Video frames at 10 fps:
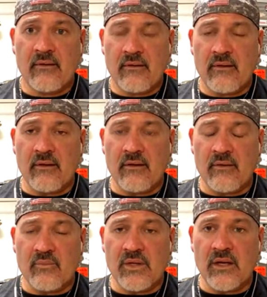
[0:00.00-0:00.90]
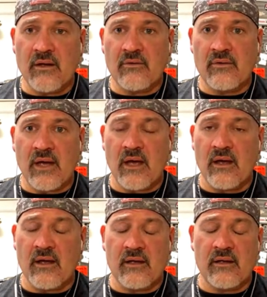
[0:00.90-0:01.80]
um, you know, I,
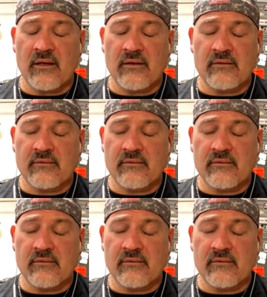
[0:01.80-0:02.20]
uh,